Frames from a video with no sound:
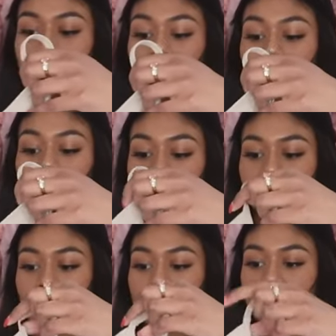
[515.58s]

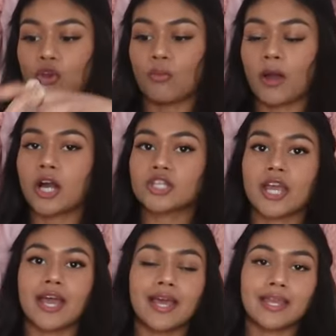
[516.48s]
love this so much.
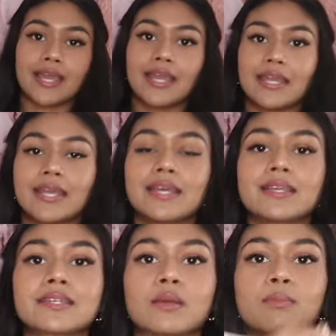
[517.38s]
And it is